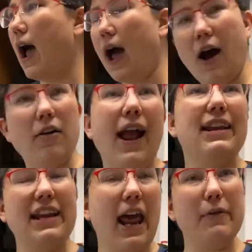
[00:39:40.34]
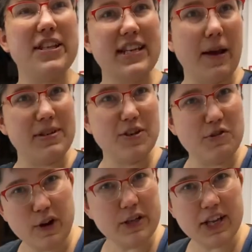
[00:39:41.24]
all right, and now it's time to do
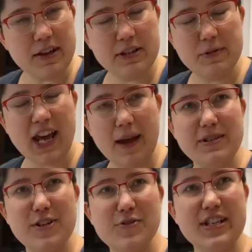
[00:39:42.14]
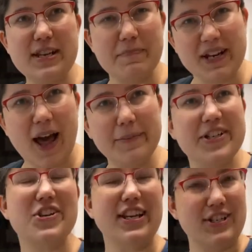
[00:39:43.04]
the time to do the
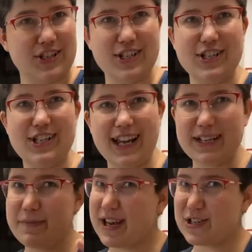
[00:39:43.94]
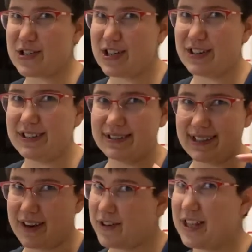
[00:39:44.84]
tympanometry, just to check to make sure
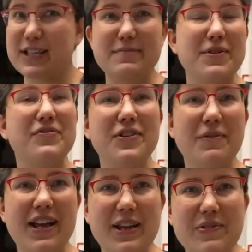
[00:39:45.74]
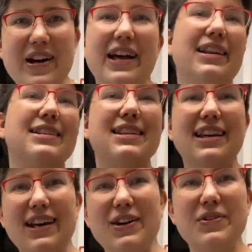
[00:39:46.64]
everything's moving the way you want.
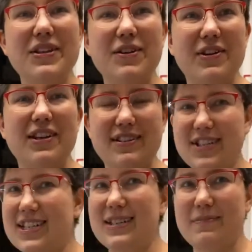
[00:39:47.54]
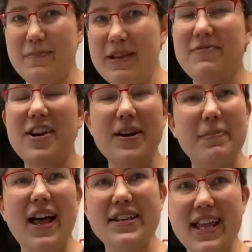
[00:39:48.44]
You know, you can just be very
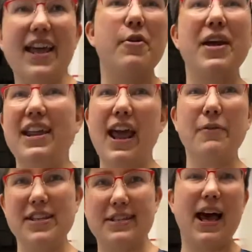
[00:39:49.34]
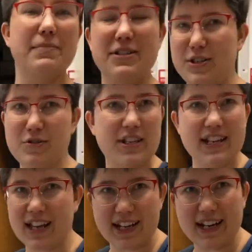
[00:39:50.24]
blasé. Okay, now it's time to do the
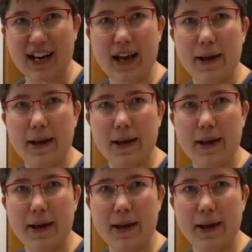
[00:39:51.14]
da da da da.